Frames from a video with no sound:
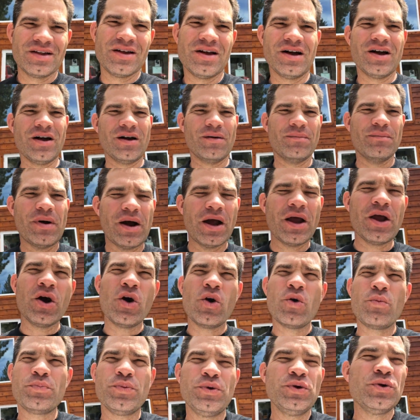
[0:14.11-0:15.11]
I
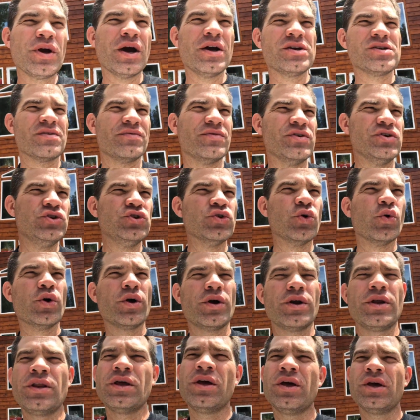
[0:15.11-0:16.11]
hope you guys have
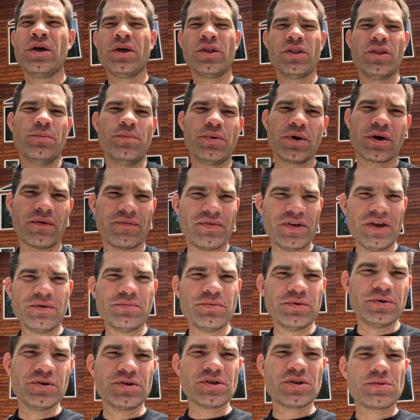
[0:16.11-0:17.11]
enjoyed the book of
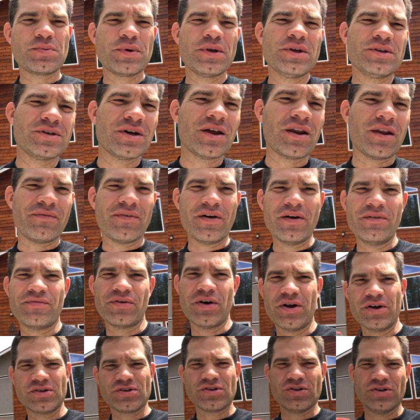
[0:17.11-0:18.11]
Hebrews. It's been a ton of fun
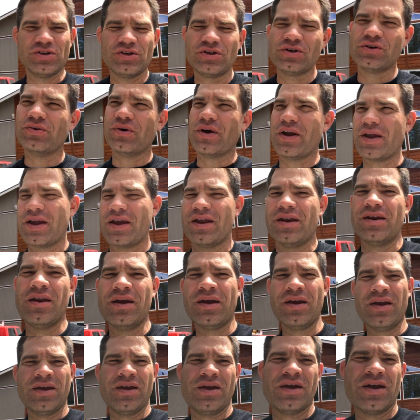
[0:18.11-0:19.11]
for us to do. And
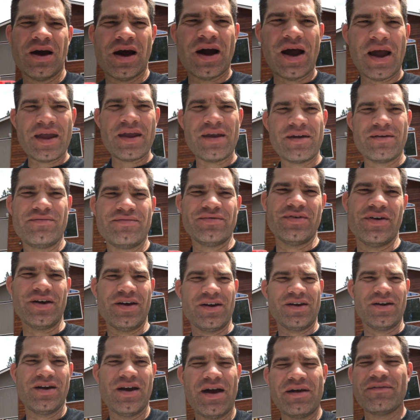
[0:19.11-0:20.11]
I've
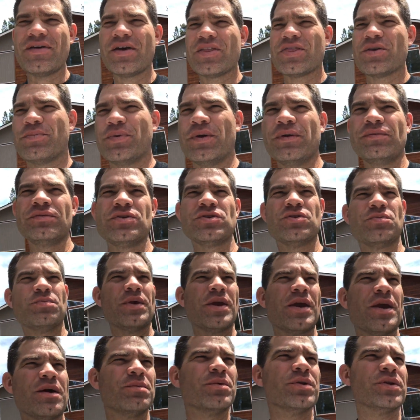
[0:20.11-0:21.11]
had the privilege of
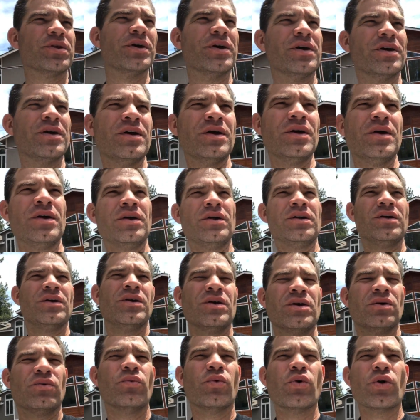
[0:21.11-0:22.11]
being able to
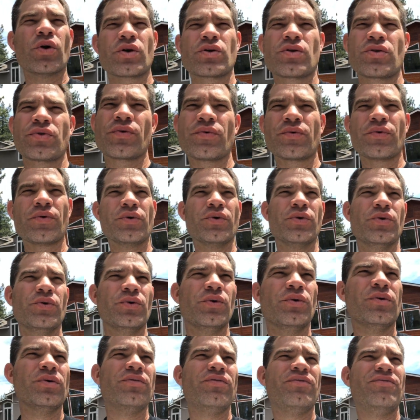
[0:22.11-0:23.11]
work
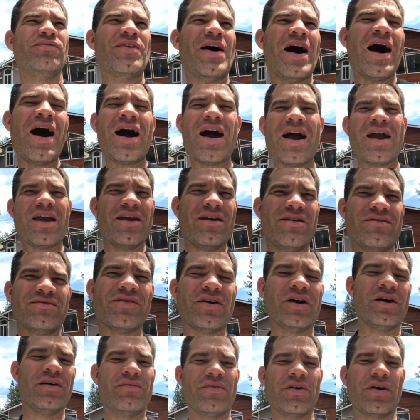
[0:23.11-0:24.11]
through 5
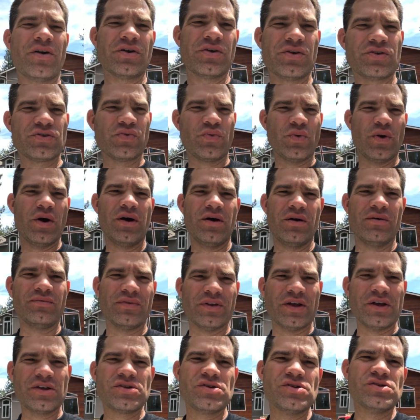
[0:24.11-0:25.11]
of our 12
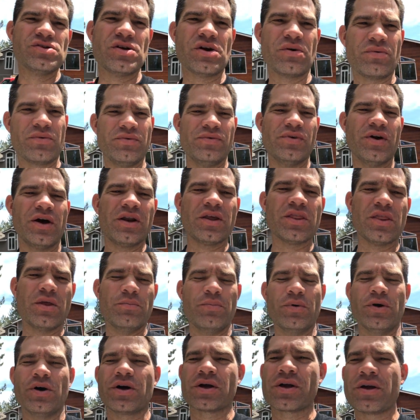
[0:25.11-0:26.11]
lessons that we've done in the
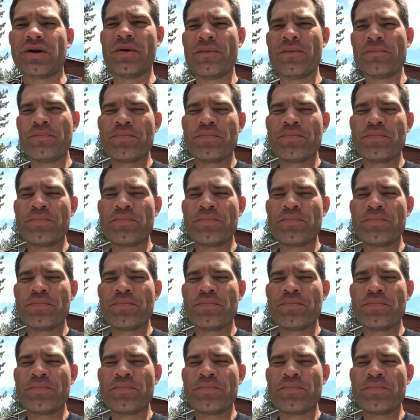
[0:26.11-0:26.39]
book.